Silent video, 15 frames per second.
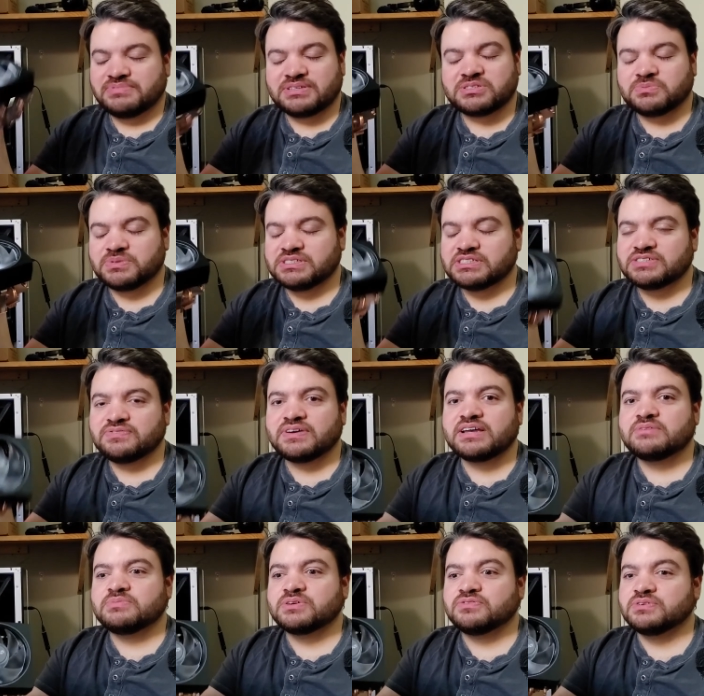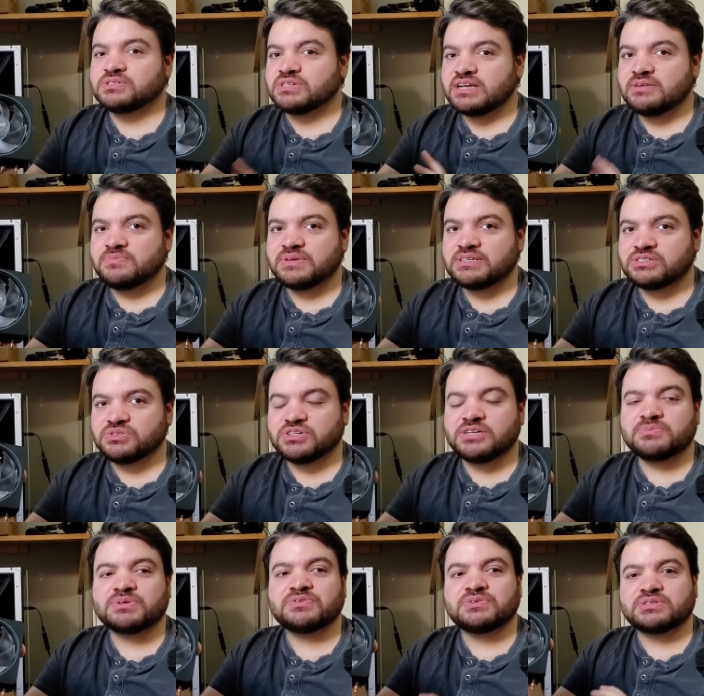this will be just fine. But if you're trying to be a
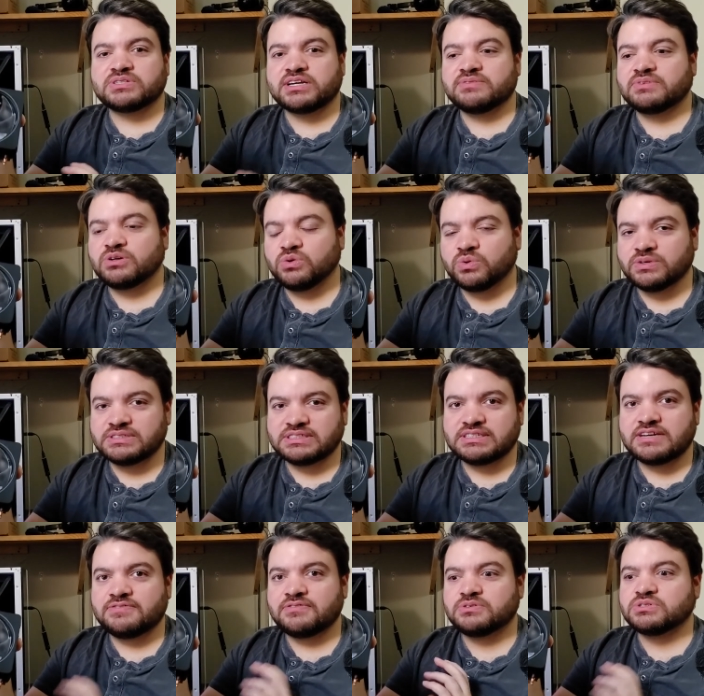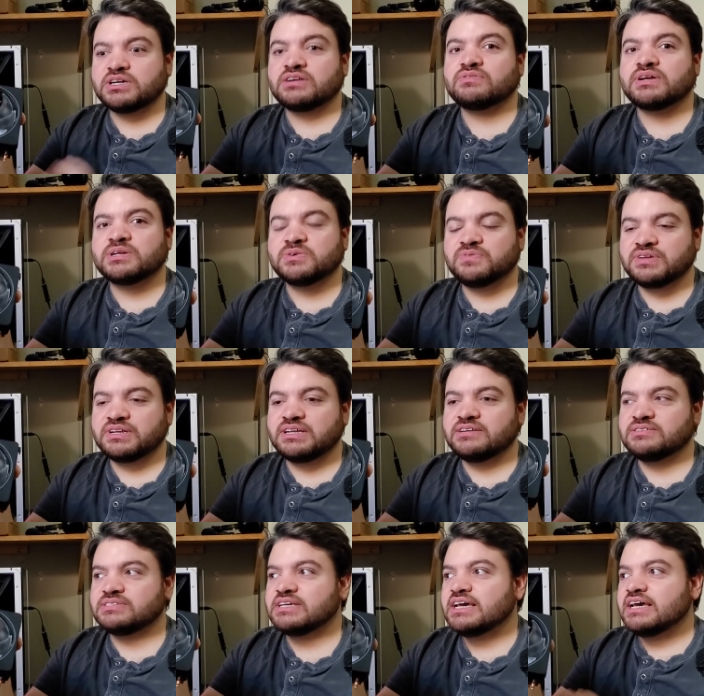streamer, if you're trying to record stuff, if you're trying to render
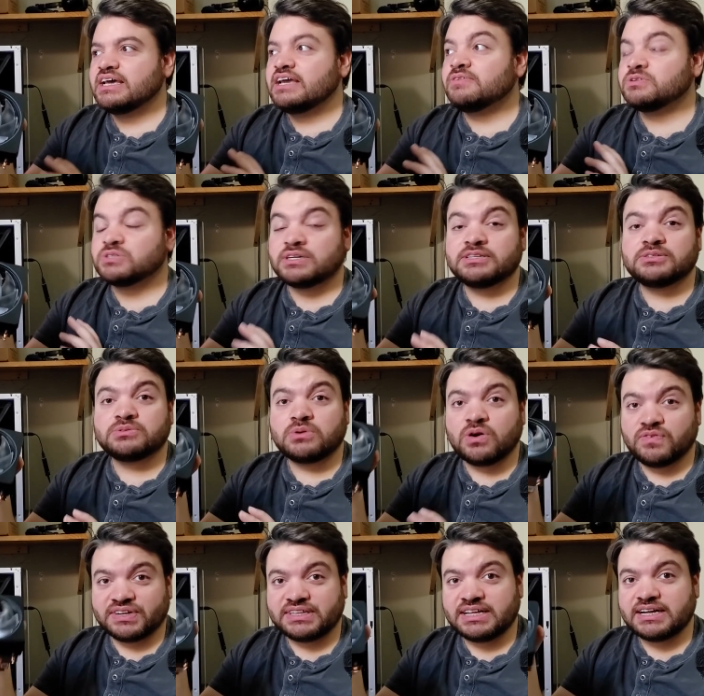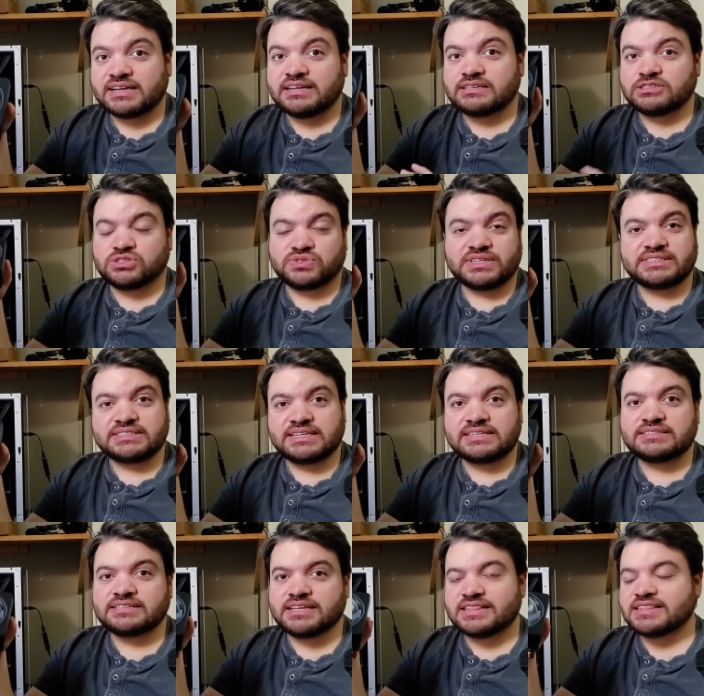videos, if you're trying to do overclocking and stress
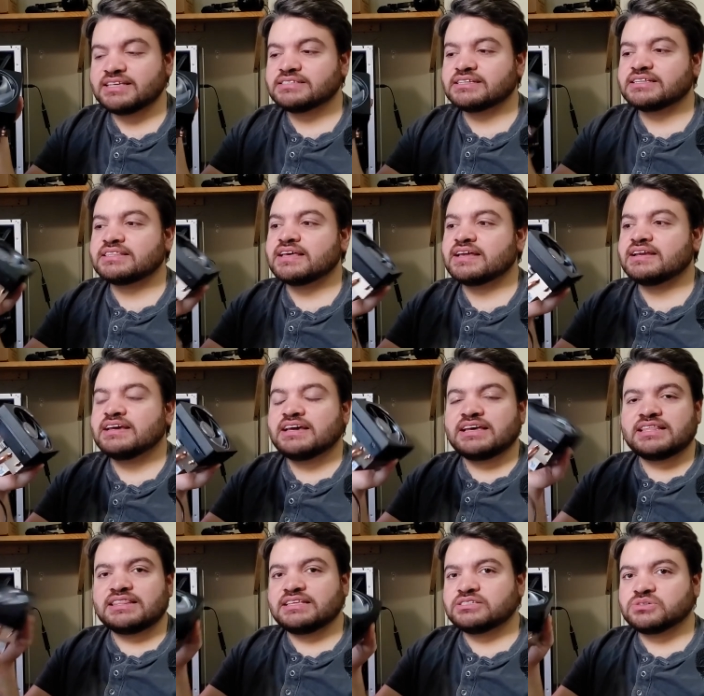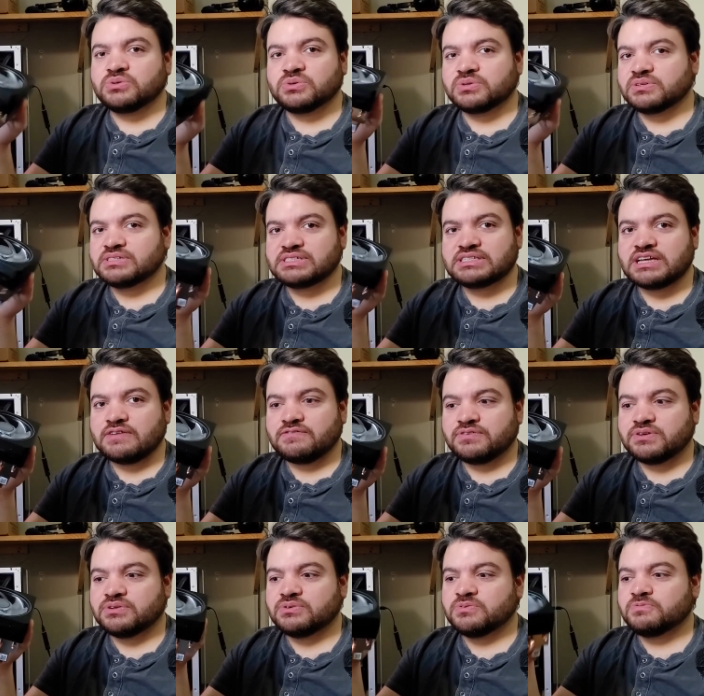testing and things like that, this cooler is not for
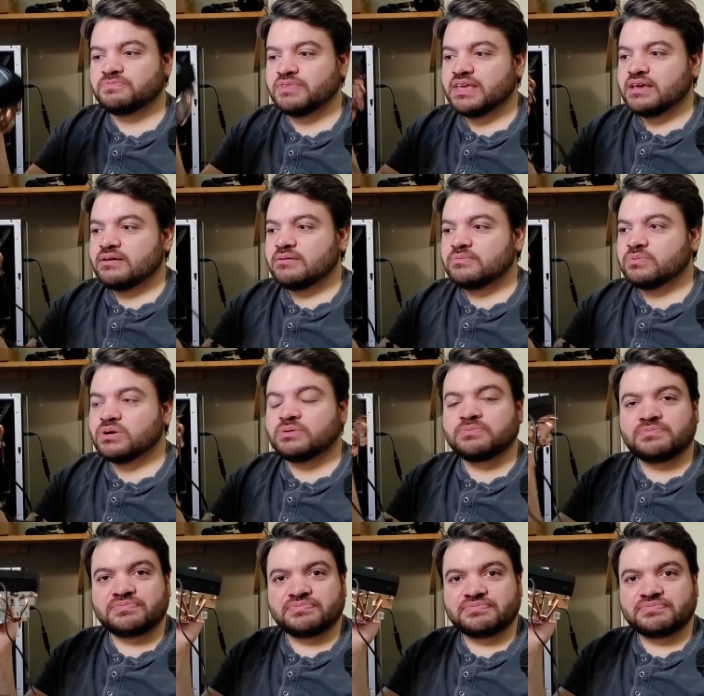you. Well,